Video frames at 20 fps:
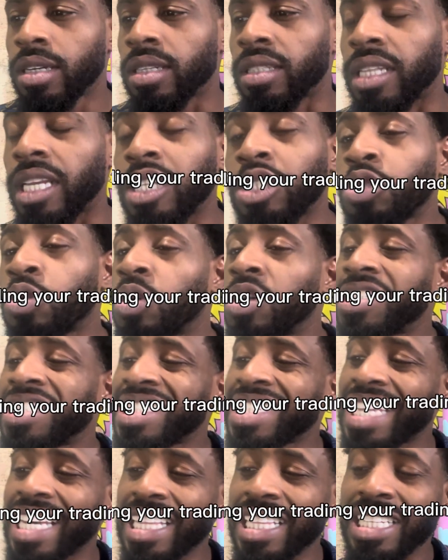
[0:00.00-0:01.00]
Next one,
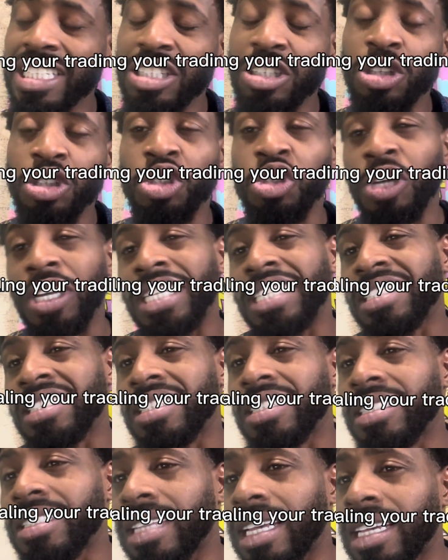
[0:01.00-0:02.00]
scaling your trading
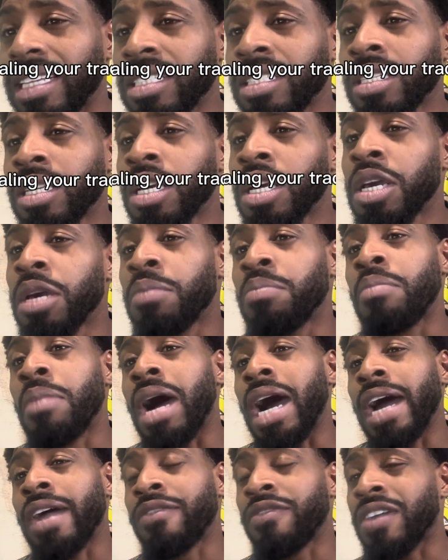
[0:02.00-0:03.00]
success
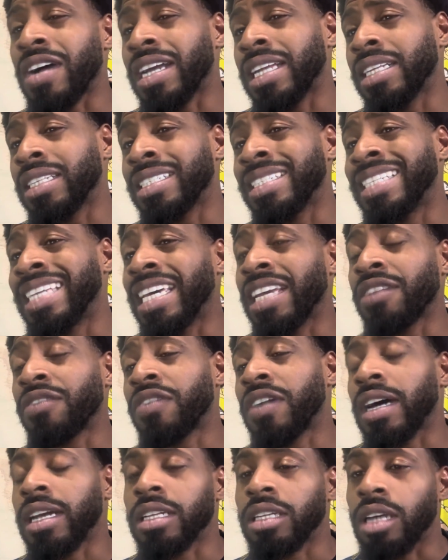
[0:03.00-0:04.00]
by
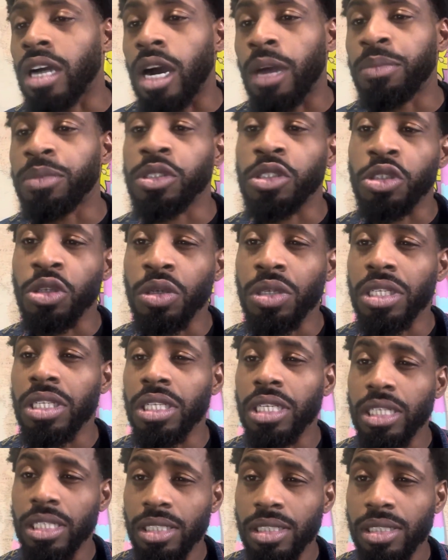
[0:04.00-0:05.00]
identifying
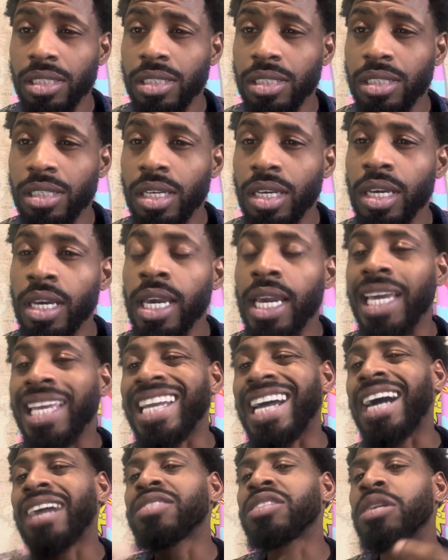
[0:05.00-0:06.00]
opportunities and
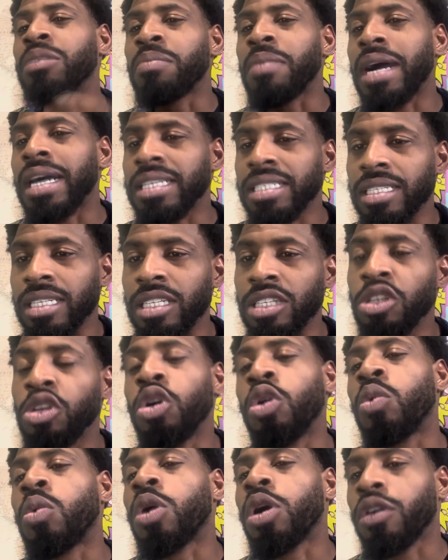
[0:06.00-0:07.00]
optimizing
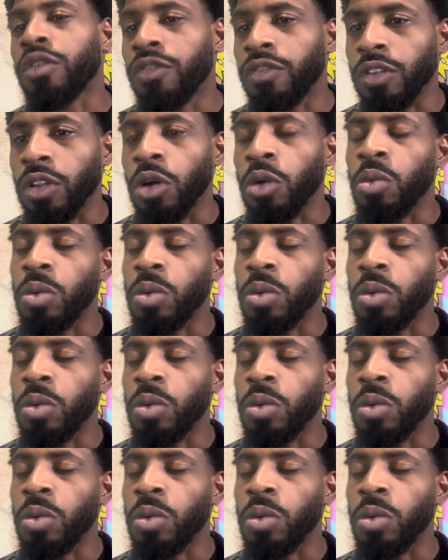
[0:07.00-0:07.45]
your workflow.